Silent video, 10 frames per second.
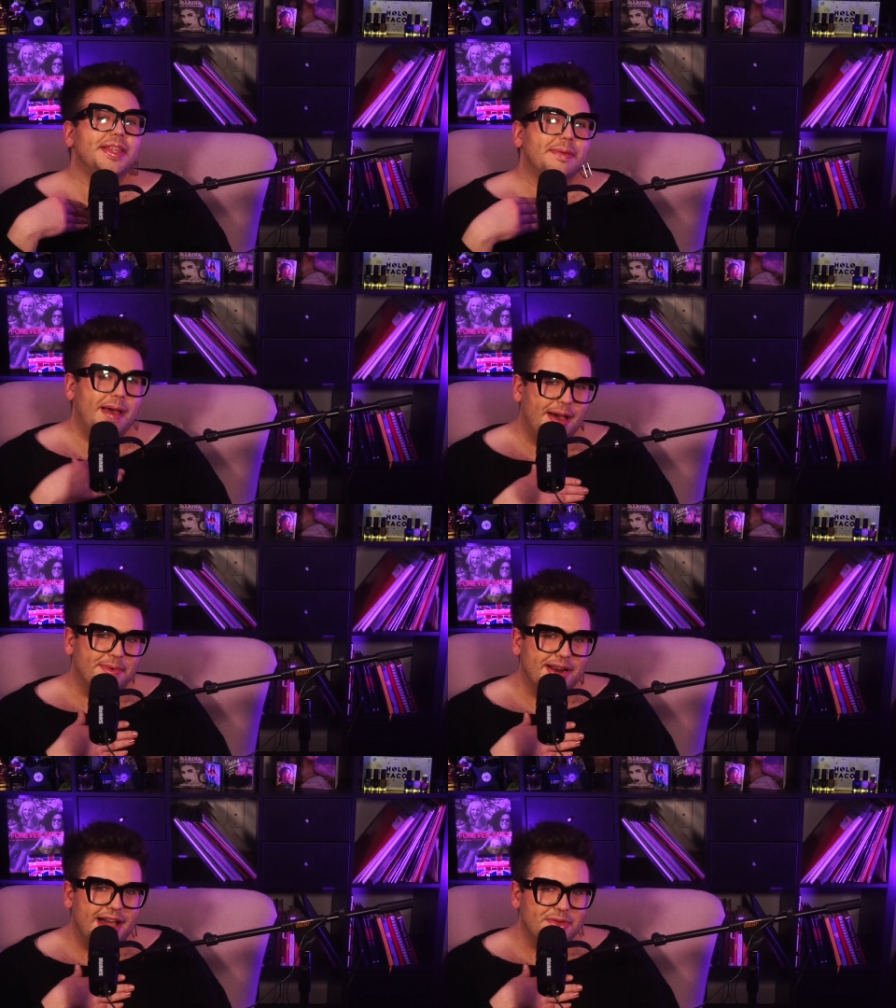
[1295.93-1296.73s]
like Pat
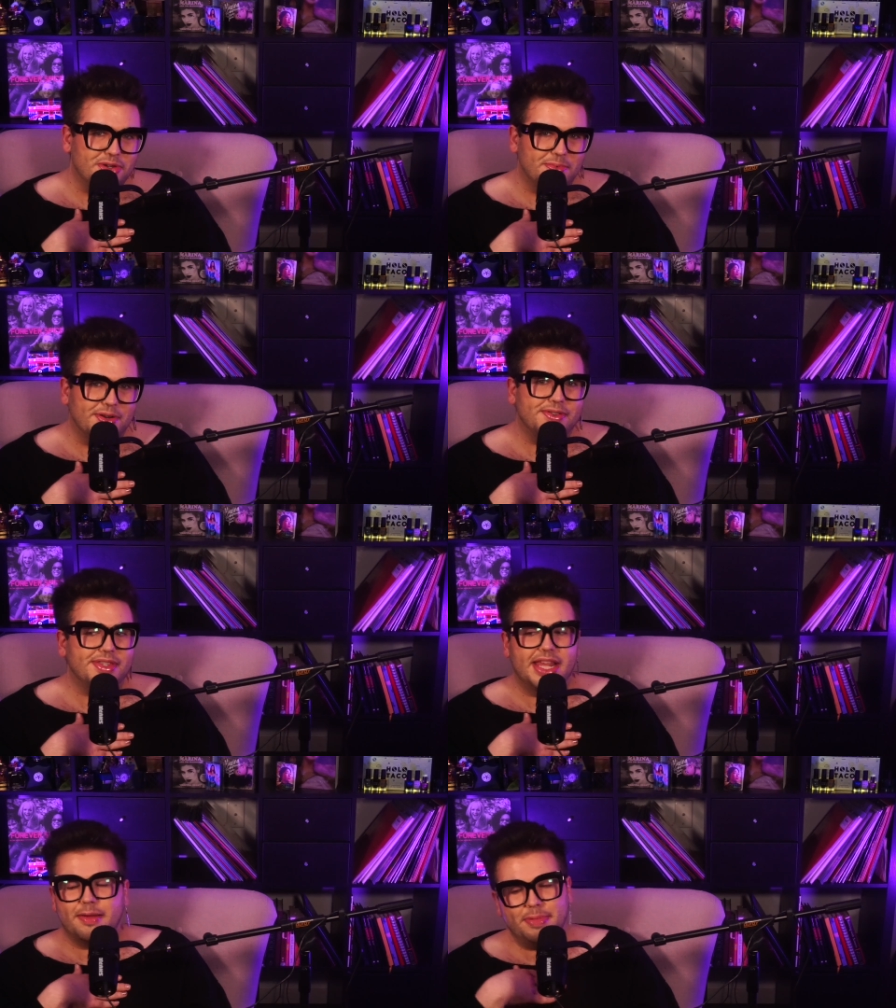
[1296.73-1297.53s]
McGrath shimmers
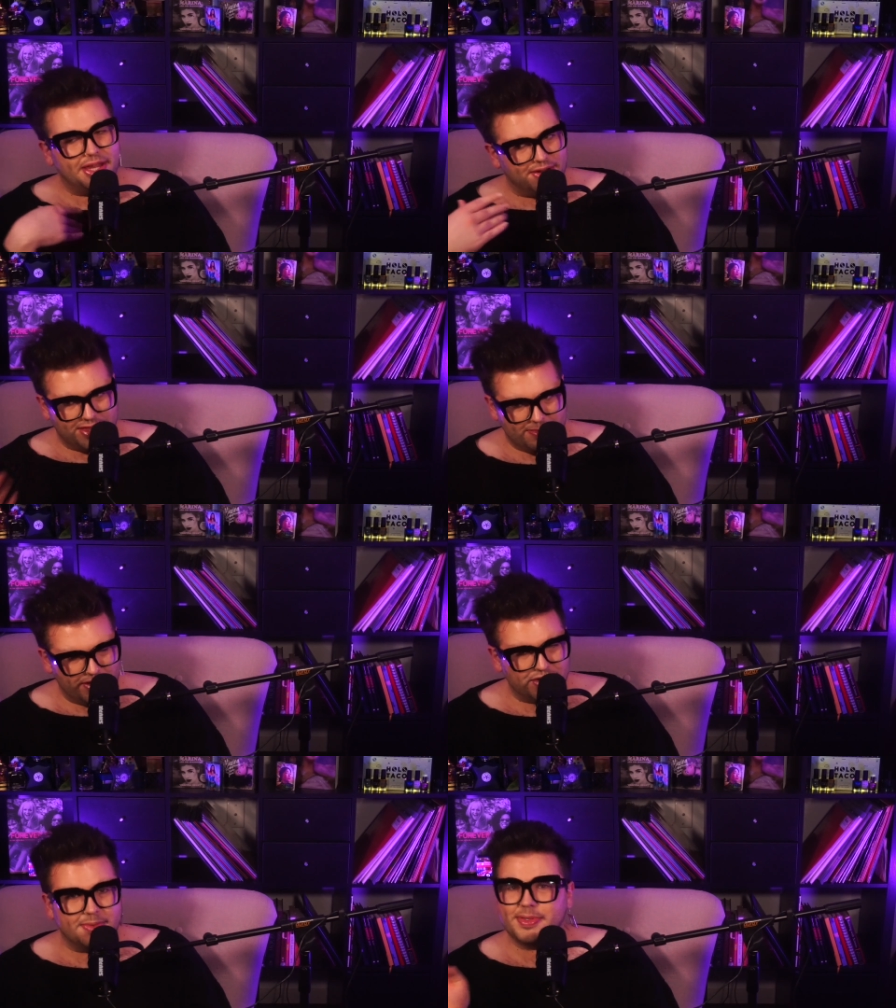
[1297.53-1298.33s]
that appear in the
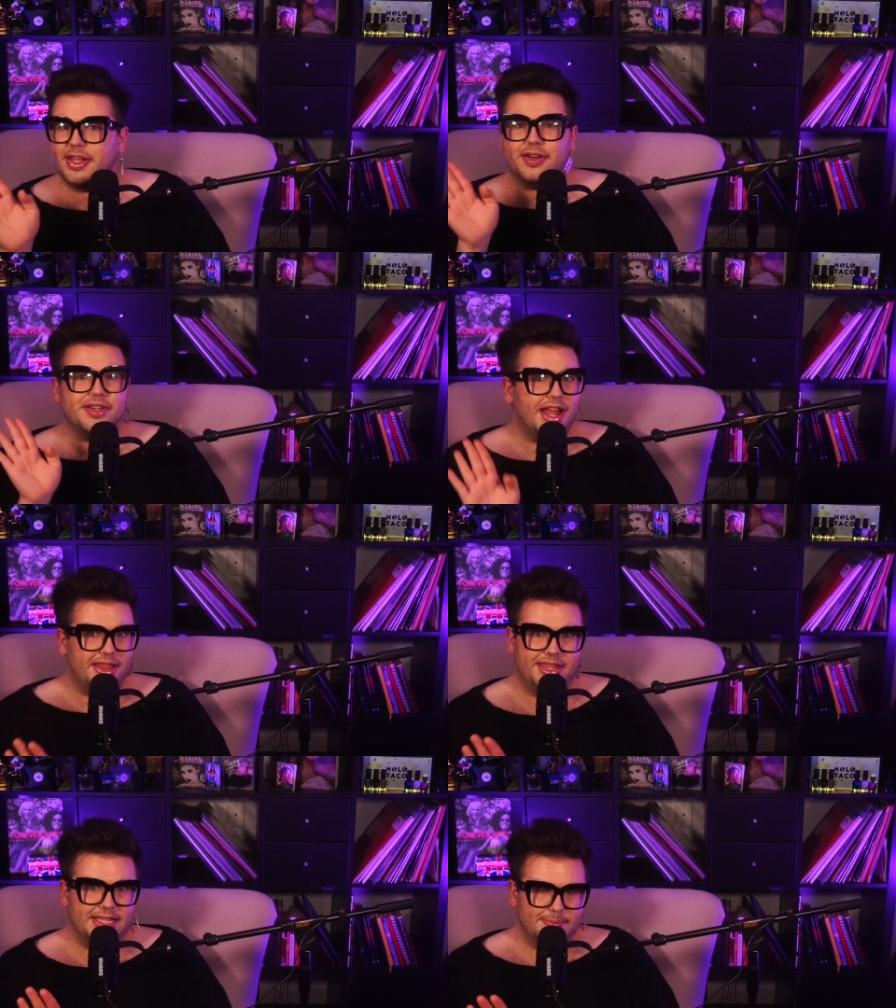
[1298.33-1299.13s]
motherships that are
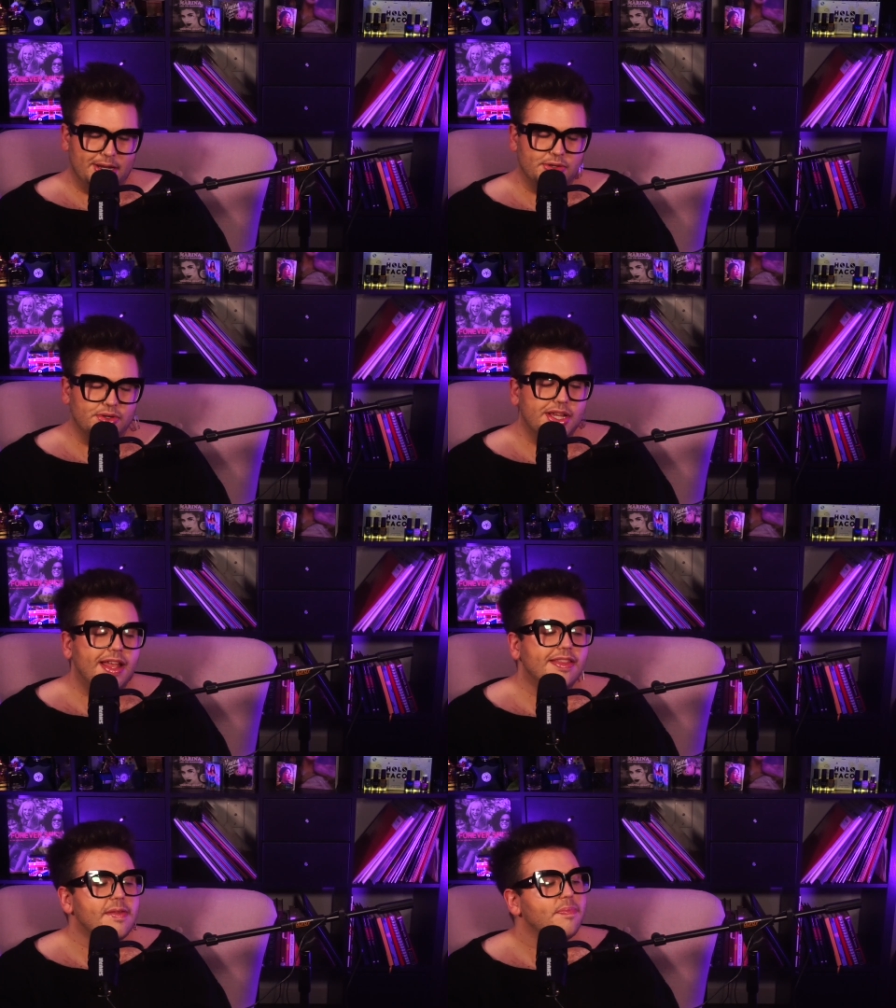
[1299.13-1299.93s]
not these special shades.